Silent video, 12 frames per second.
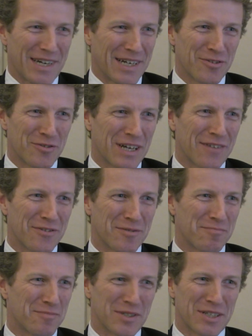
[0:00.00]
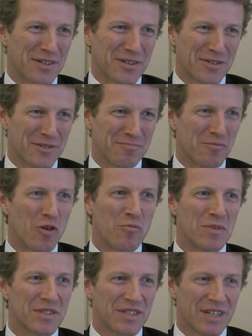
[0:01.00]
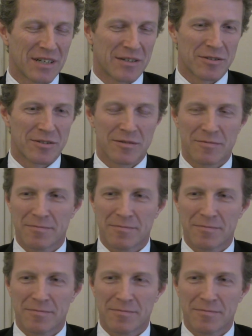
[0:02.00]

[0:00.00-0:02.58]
I don't have a particular moment that I could,